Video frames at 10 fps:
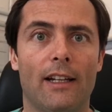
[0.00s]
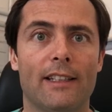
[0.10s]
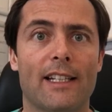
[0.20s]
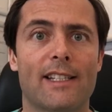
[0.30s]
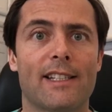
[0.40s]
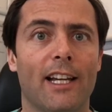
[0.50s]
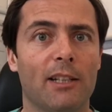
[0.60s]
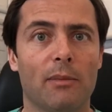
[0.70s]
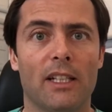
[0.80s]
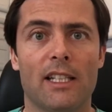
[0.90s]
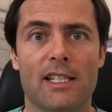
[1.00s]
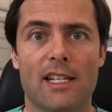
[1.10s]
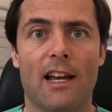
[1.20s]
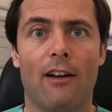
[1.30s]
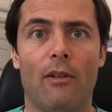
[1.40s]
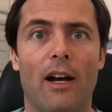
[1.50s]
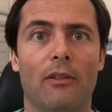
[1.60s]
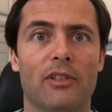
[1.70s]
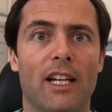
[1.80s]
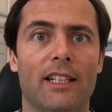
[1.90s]
That statement is now
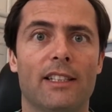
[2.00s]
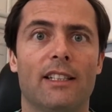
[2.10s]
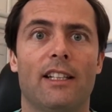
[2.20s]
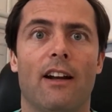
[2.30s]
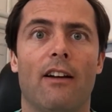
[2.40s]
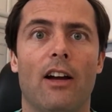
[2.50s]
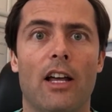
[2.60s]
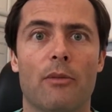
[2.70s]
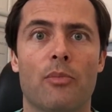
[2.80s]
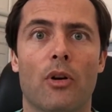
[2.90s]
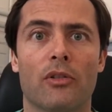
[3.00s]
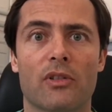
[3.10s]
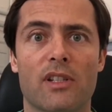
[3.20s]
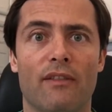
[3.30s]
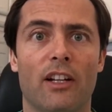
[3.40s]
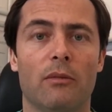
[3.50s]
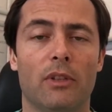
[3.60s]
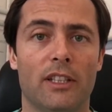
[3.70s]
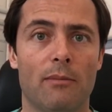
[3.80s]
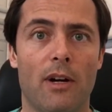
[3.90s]
outdated. There are other products available
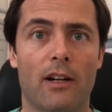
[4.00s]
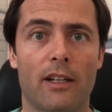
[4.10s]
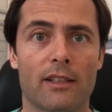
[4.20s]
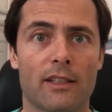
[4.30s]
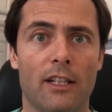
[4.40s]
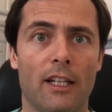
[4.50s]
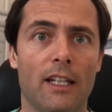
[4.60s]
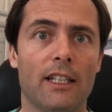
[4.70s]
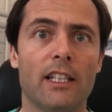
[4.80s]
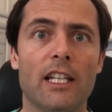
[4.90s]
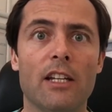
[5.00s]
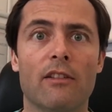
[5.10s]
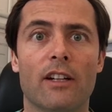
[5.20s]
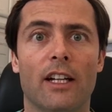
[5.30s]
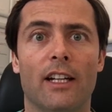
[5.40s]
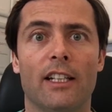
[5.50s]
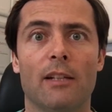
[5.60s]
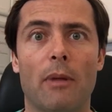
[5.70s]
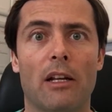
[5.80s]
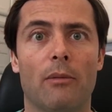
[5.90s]
in the market. Here in the
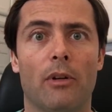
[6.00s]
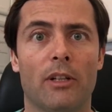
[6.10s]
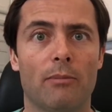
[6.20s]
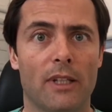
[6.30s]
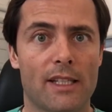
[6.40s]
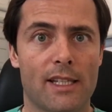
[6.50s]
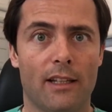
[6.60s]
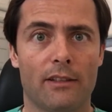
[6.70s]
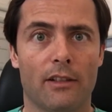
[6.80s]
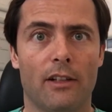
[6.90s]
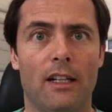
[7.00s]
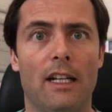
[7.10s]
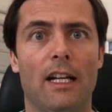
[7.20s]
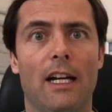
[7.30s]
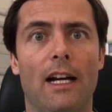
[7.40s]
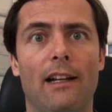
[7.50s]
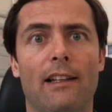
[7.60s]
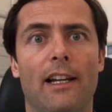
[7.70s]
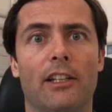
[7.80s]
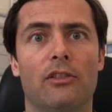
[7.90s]
Marylebone Implant Centre, I
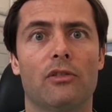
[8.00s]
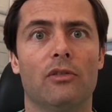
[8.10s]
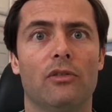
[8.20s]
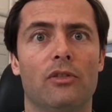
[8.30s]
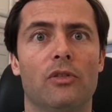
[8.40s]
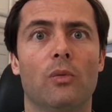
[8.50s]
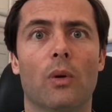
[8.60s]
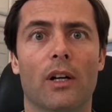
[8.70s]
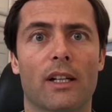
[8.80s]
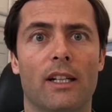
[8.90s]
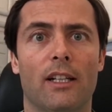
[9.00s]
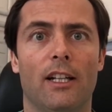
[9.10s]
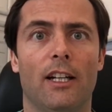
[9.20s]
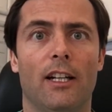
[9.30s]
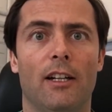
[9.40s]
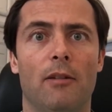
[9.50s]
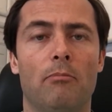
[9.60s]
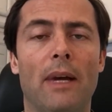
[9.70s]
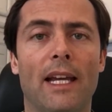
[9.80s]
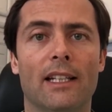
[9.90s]
like to work
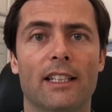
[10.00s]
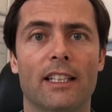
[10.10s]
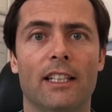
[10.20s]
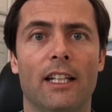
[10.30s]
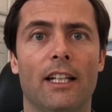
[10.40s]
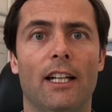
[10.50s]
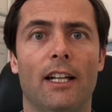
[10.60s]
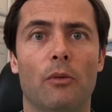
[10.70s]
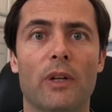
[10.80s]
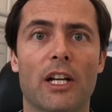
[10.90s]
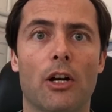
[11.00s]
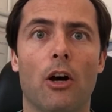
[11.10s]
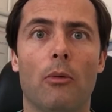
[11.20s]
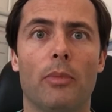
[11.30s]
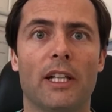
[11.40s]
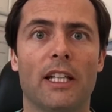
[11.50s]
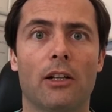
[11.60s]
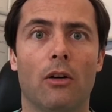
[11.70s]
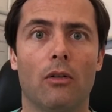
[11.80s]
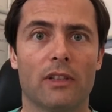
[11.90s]
mainly with a company
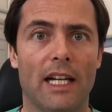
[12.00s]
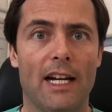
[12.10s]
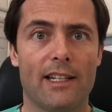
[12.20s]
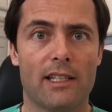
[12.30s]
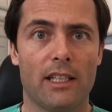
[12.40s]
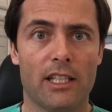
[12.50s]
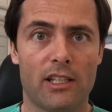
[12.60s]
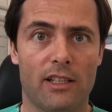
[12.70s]
called Geistlich.